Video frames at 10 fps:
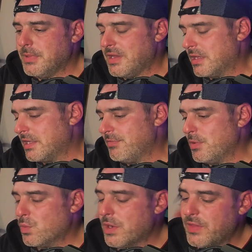that
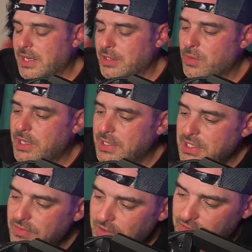leaves me one that I can go ahead
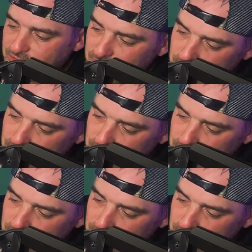and get this